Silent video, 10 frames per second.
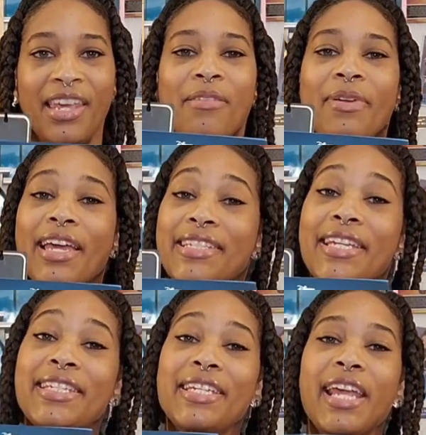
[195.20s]
because
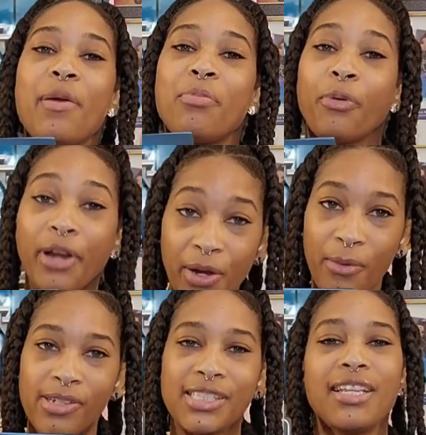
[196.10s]
this is a
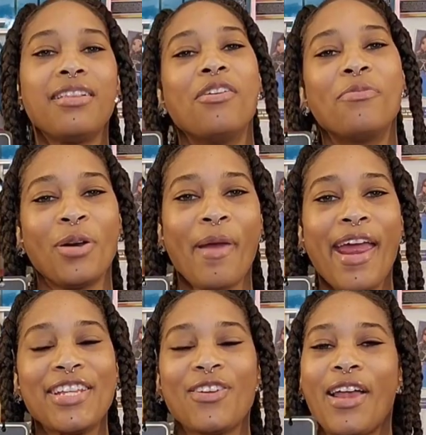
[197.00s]
prequel to The Little
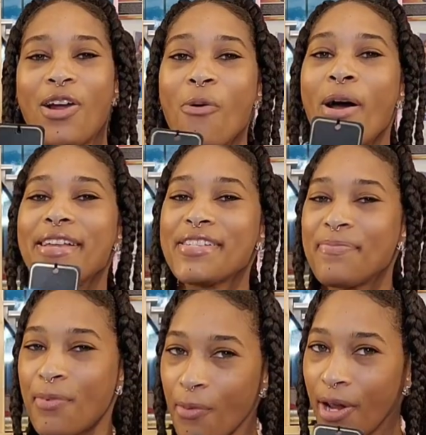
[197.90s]
Mermaid. So I don't want to
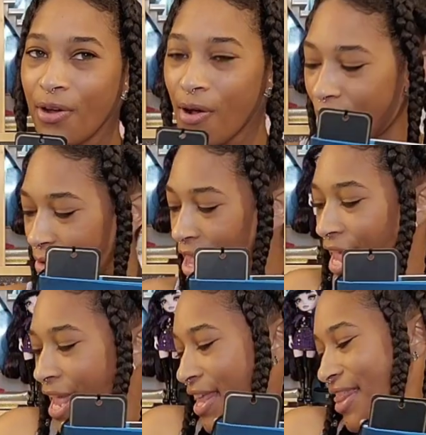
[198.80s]
spoil
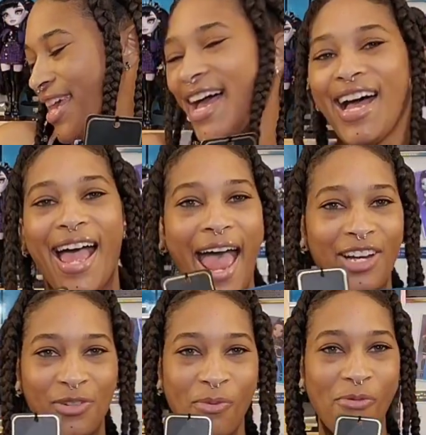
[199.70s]
the
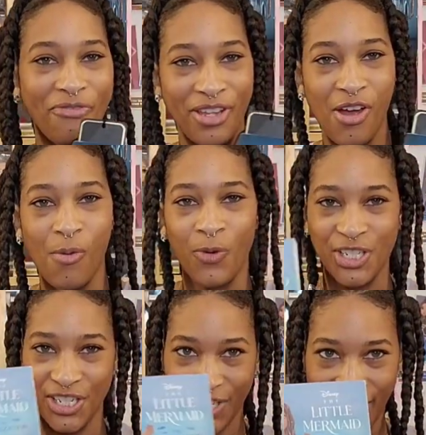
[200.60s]
actual film, which
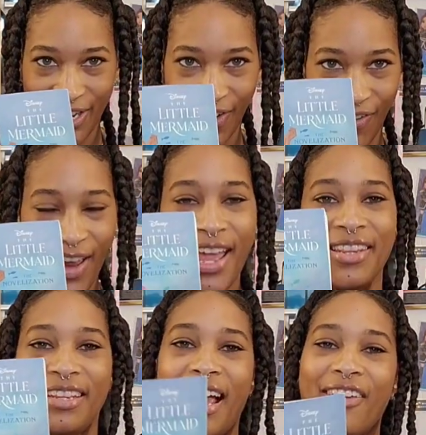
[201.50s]
is here, the
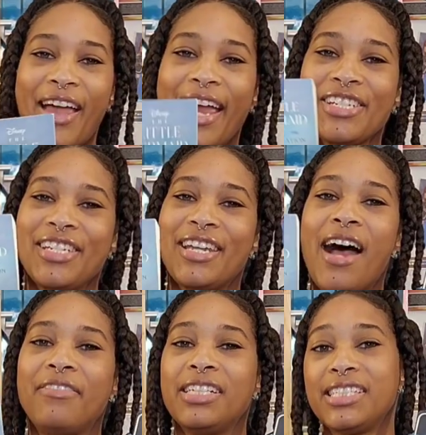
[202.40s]
live action
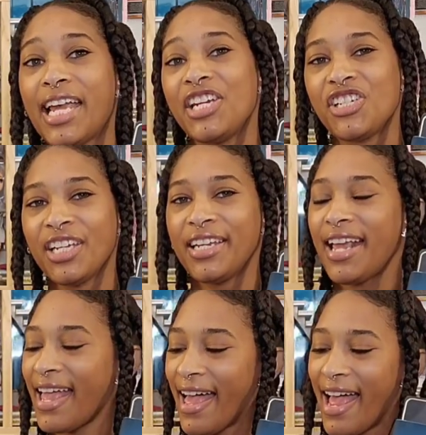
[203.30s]
novelization.
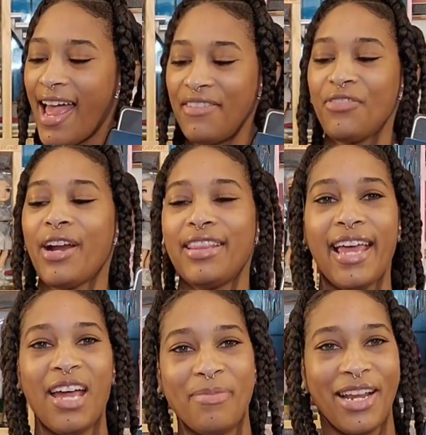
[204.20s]
I haven't read
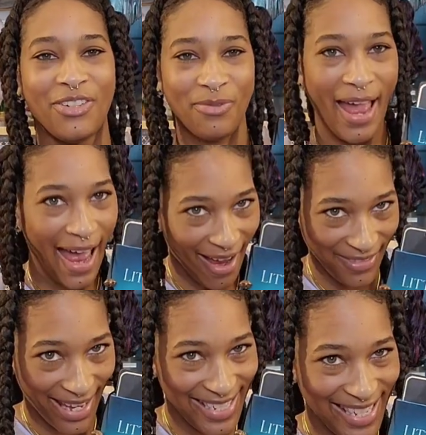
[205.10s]
that, but I do have
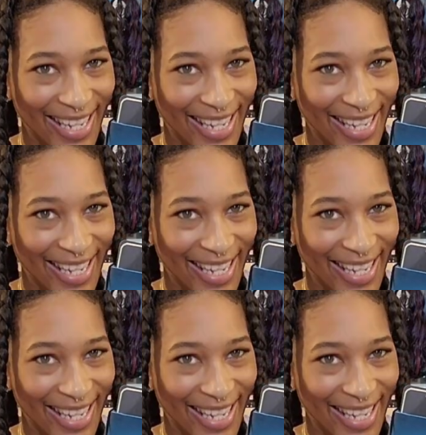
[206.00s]
it.